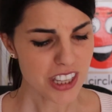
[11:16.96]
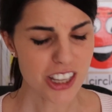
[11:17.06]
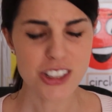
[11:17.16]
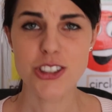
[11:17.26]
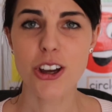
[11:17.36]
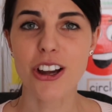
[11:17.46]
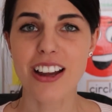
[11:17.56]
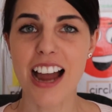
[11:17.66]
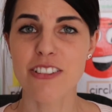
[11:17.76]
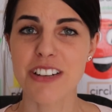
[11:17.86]
So
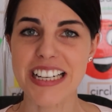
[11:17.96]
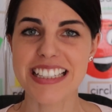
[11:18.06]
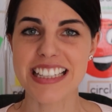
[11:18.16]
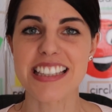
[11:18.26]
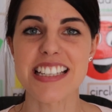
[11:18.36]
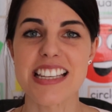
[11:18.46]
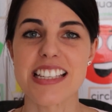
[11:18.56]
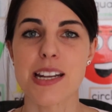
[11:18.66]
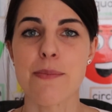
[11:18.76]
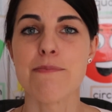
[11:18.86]
I really think this
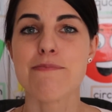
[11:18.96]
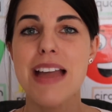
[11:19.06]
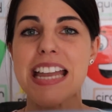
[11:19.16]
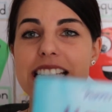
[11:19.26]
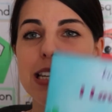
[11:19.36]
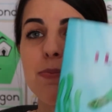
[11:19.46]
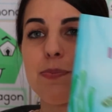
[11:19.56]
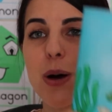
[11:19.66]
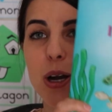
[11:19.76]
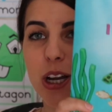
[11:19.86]
is an
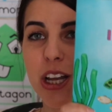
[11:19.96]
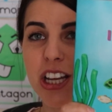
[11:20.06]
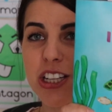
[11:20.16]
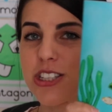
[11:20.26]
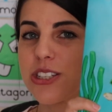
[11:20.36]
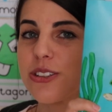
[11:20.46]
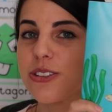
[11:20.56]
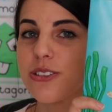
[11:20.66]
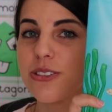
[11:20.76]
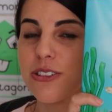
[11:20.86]
amazing book
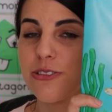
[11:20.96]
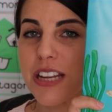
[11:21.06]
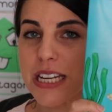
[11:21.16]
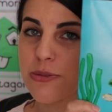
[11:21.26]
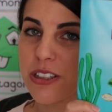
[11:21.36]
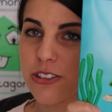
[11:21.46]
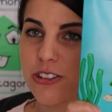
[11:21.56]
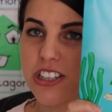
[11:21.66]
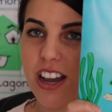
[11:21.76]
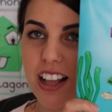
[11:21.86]
to read with
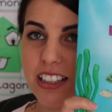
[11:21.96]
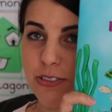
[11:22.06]
your child.